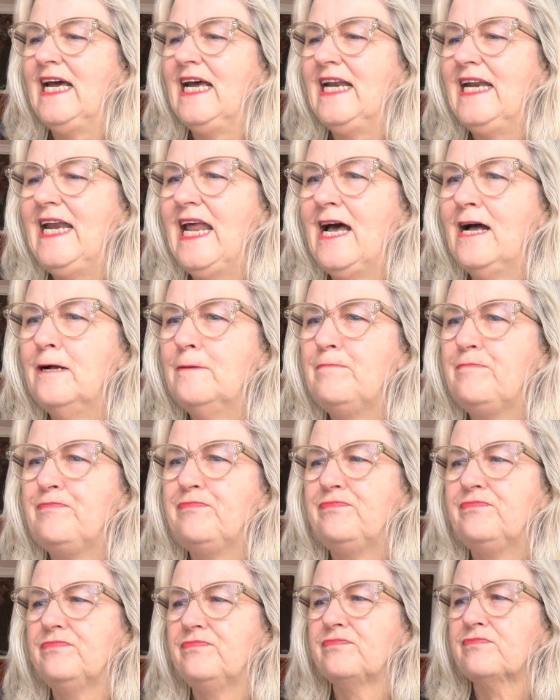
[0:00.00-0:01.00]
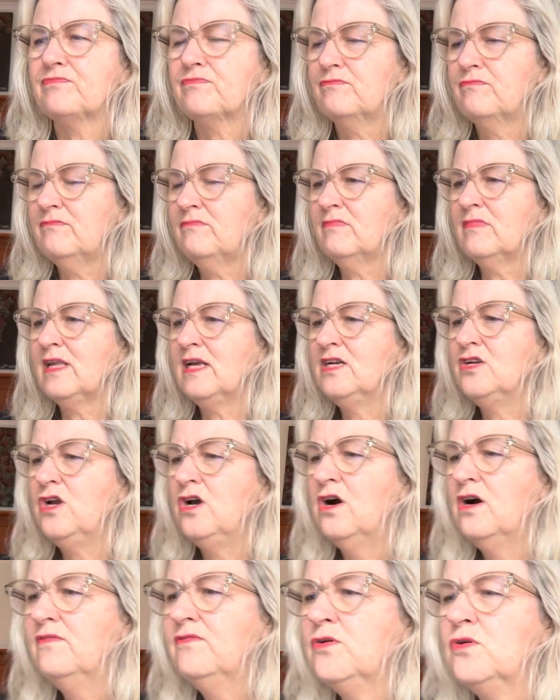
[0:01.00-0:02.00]
Now,
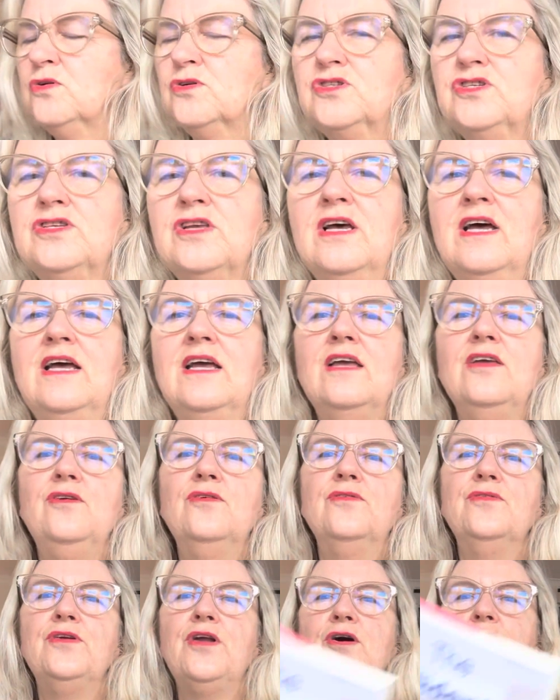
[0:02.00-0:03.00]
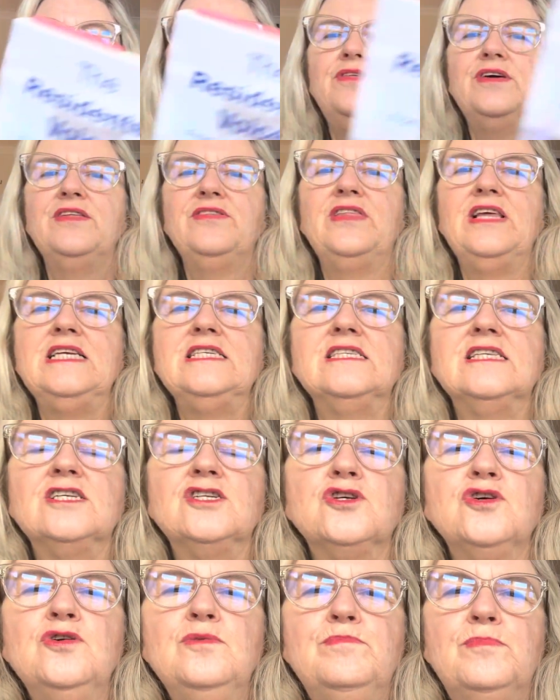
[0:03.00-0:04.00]
of course, you'll know that there's the
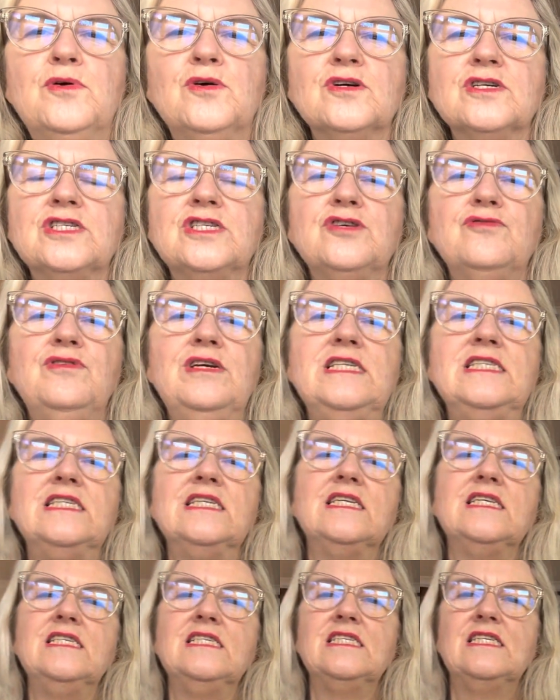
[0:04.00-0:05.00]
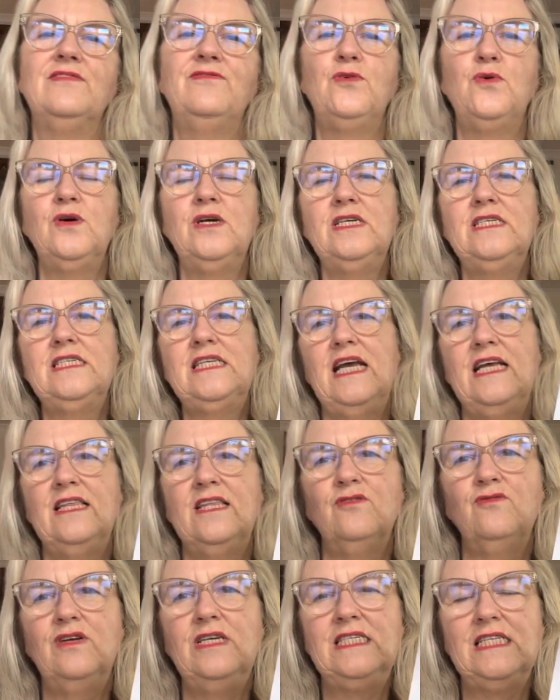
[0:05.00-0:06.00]
two books, The Resident's Voice and The
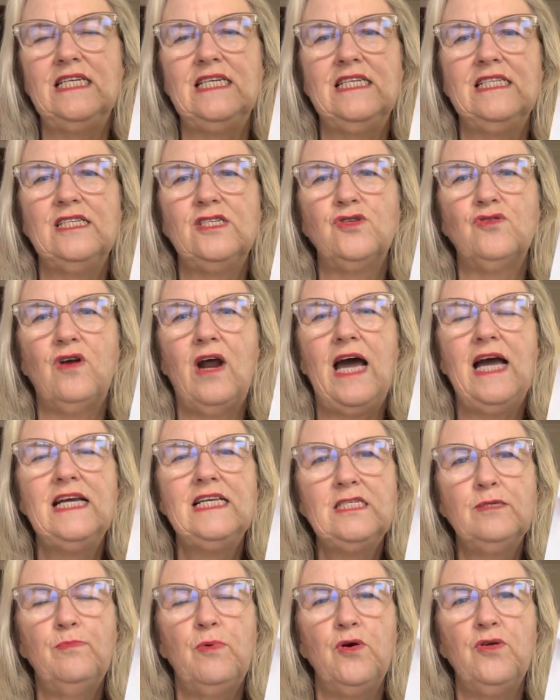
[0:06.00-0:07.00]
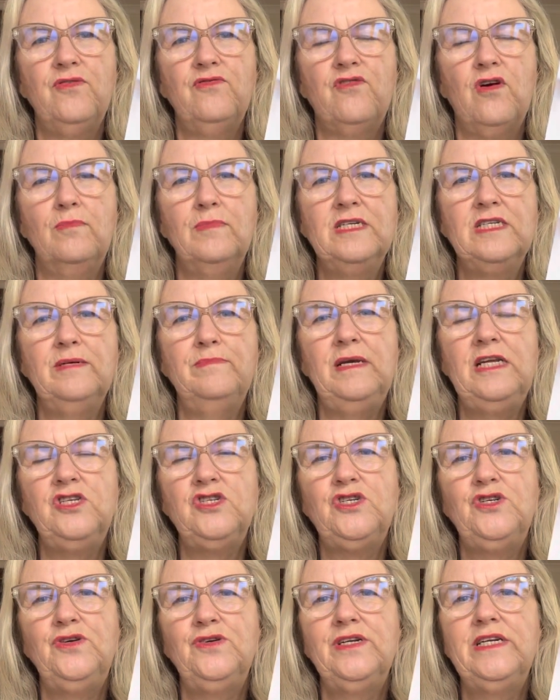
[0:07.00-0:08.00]
Resident's Rise, both from a
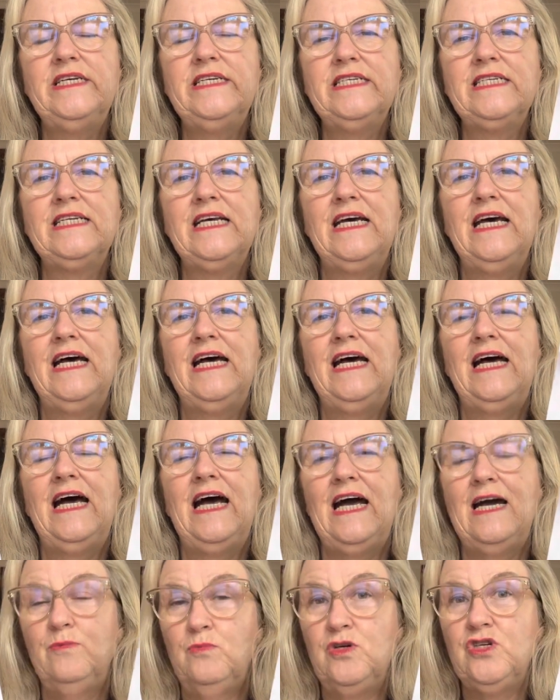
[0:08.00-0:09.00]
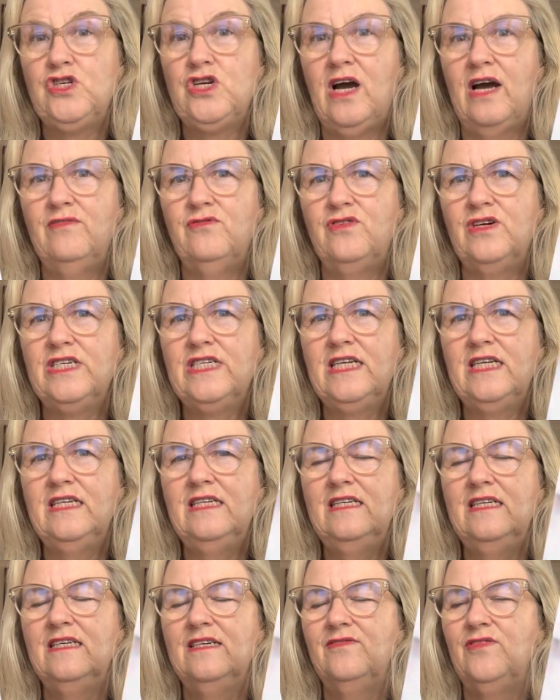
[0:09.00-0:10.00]
dementia unit, which I've written
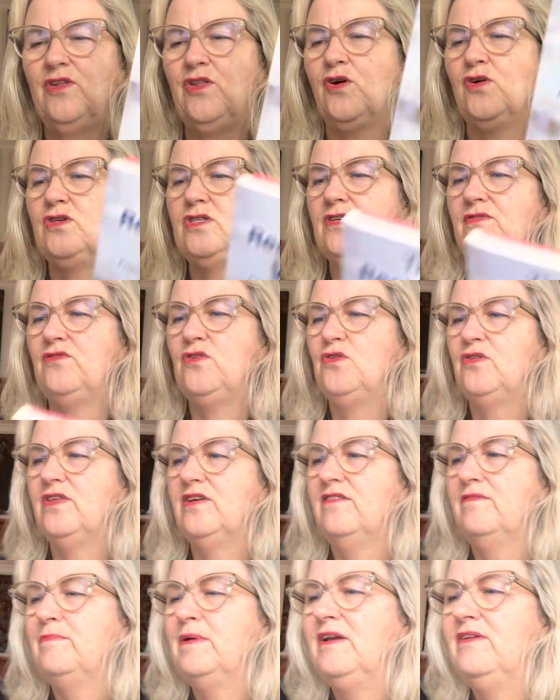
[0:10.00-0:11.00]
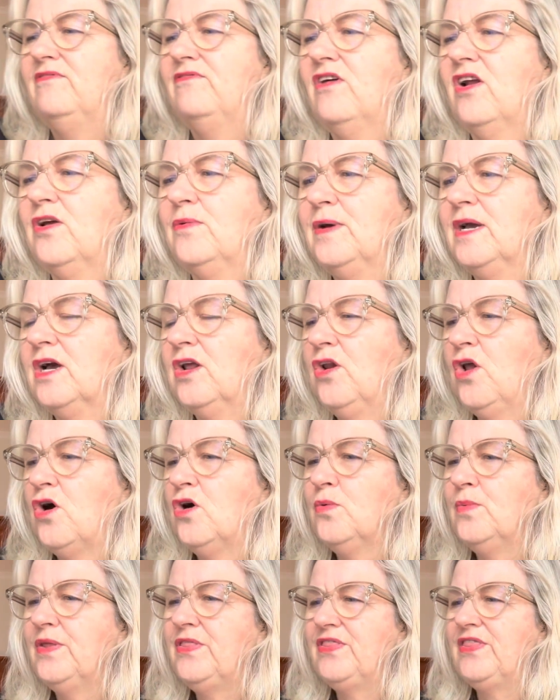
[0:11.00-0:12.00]
for those of you that have been following along
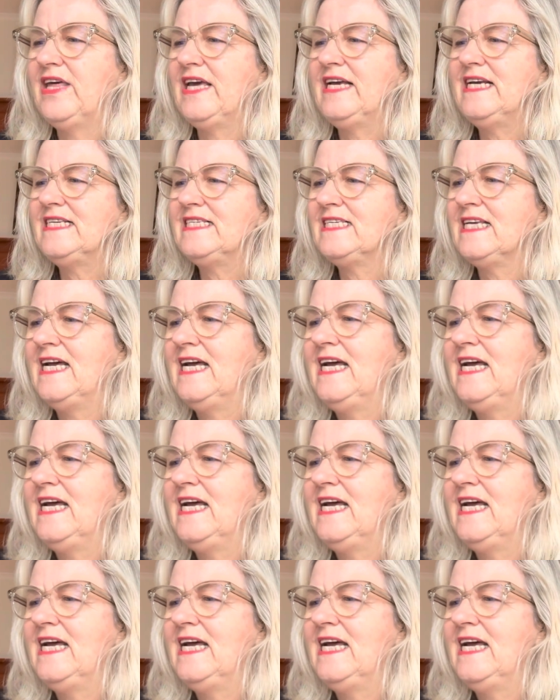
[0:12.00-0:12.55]
with things.